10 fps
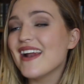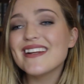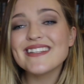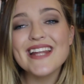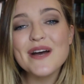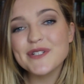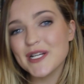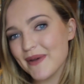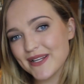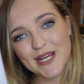And it is an
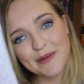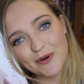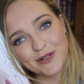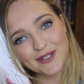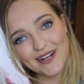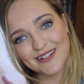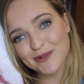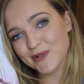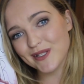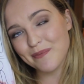LGBT book, so that is
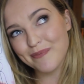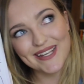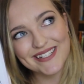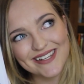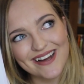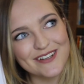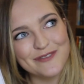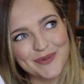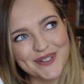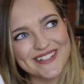also the best kind
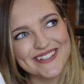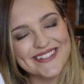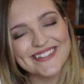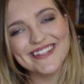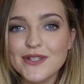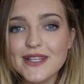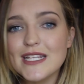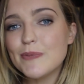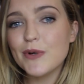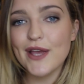of books. So in
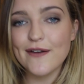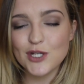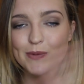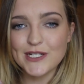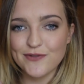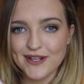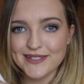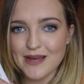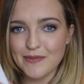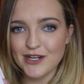this book you have two best
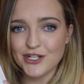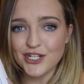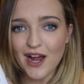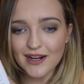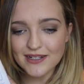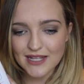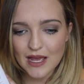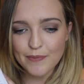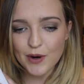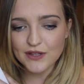friends, Emmy and Charlotte. They
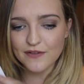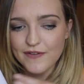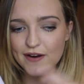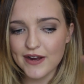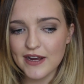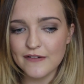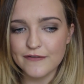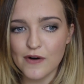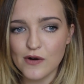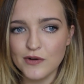are both very
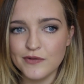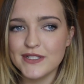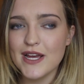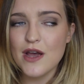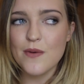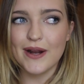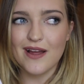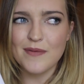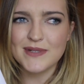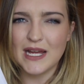involved when it
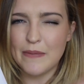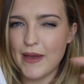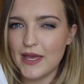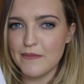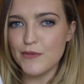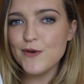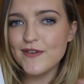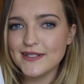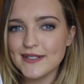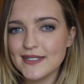comes to like making
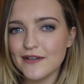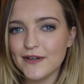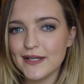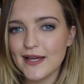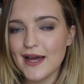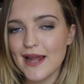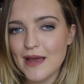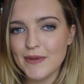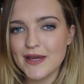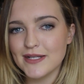movies and stuff like that.
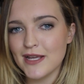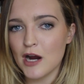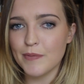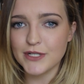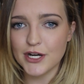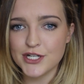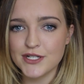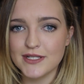Emmy is a young production